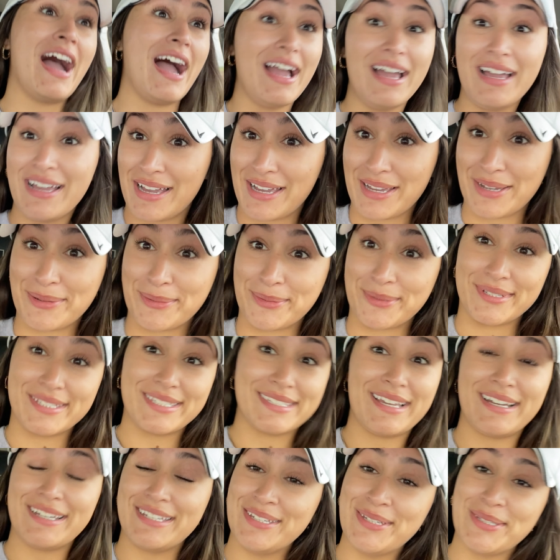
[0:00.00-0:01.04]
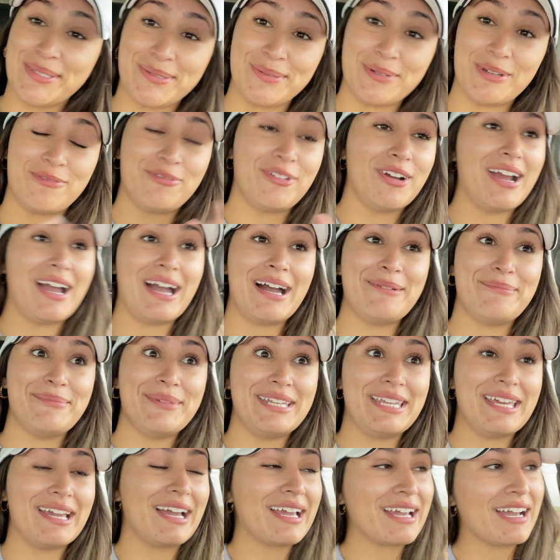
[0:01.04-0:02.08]
I was not used to it for a hot
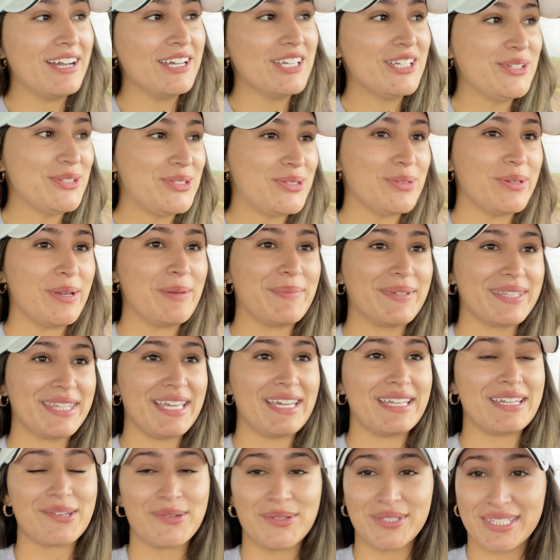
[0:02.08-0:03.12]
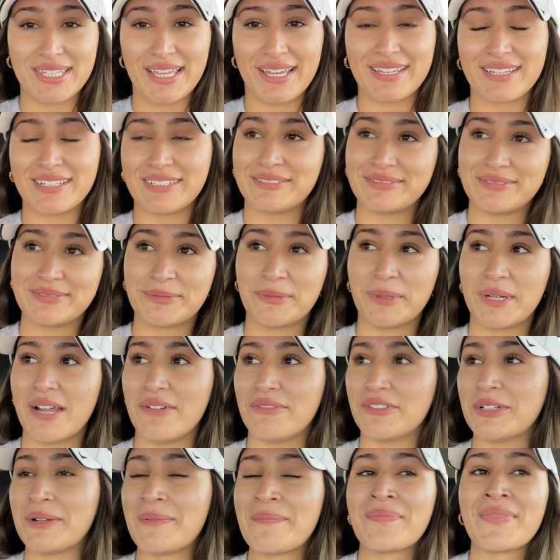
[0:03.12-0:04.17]
minute. I got used to it, but then it was like,
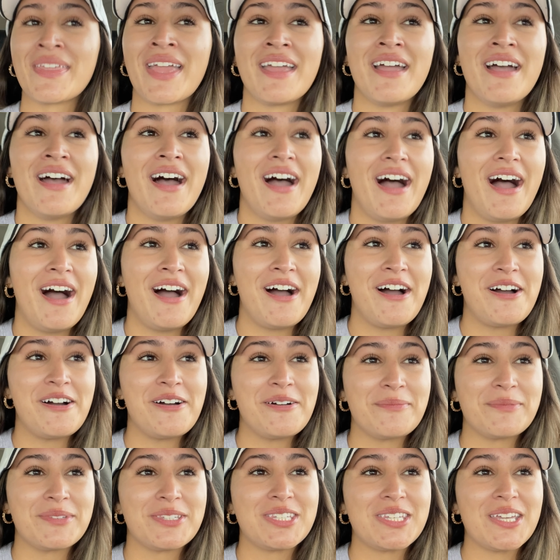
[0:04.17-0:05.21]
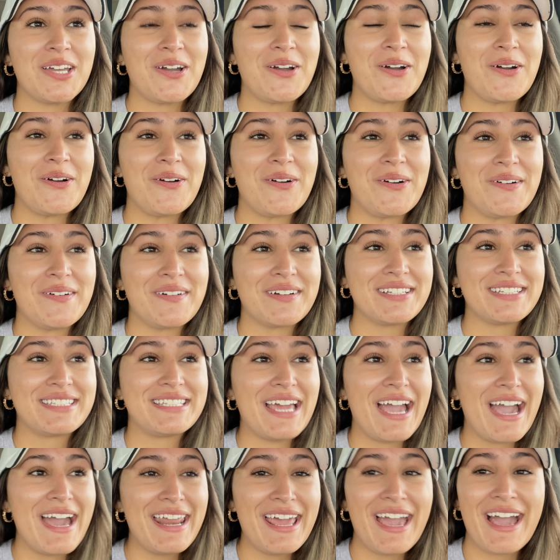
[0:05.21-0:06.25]
whatever. Um, so
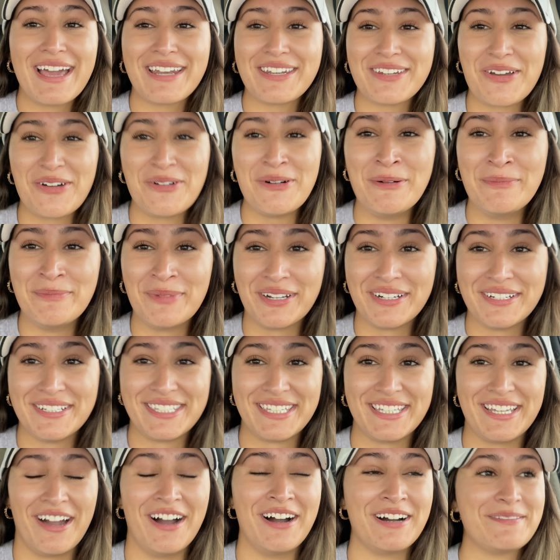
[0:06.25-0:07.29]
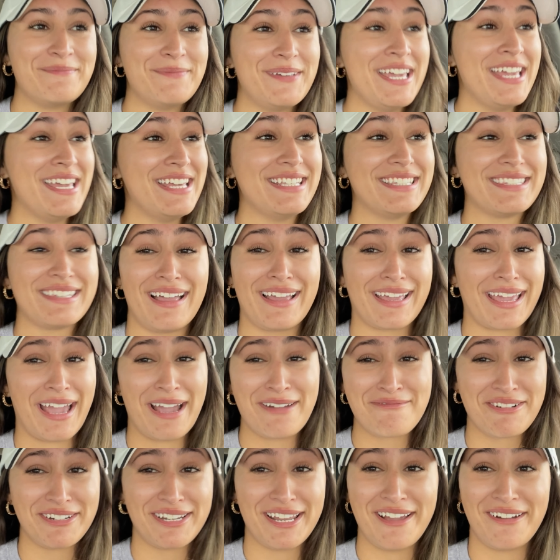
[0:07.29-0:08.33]
dad had no mercy on me. He's like,
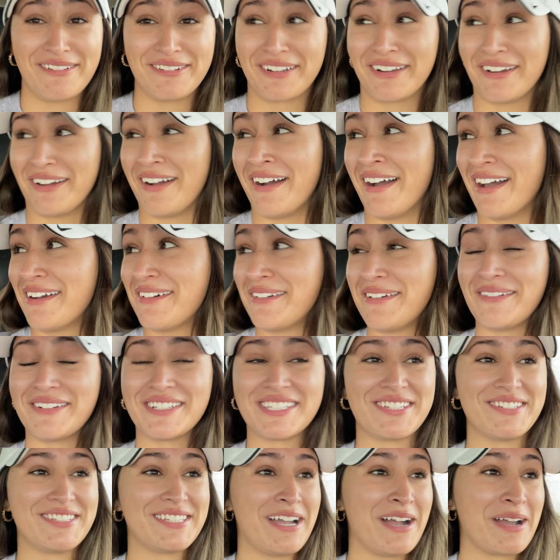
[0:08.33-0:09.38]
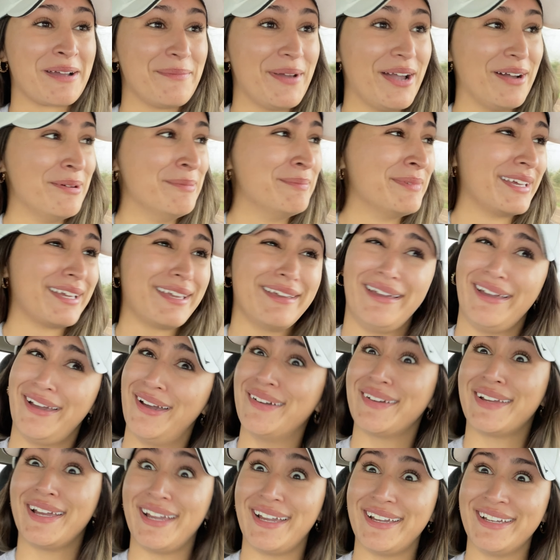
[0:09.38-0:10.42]
hammer down, girl. I don't know what you're talking about. I'm like,
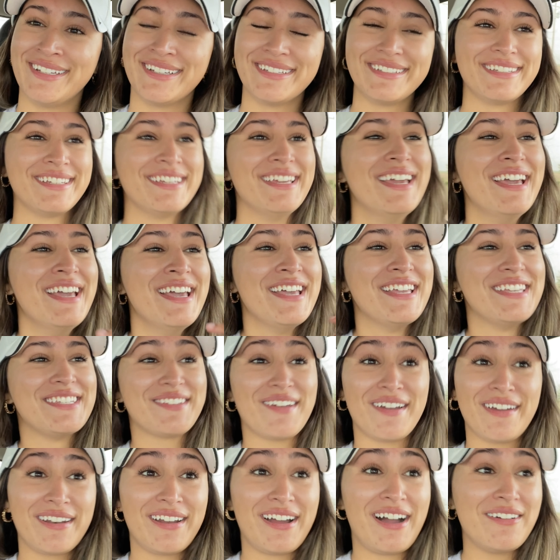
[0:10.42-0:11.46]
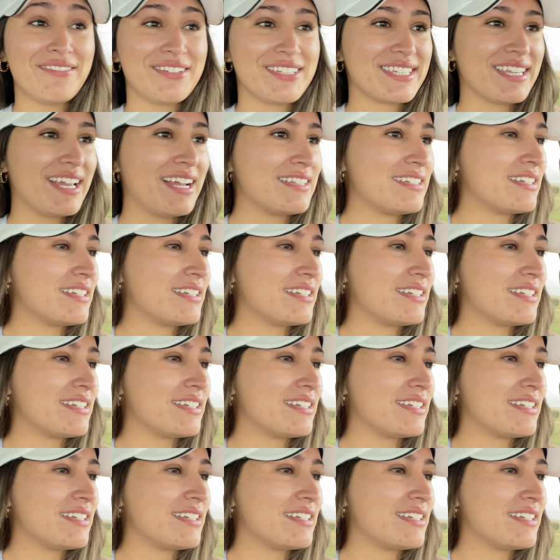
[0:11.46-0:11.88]
okay. So I obviously had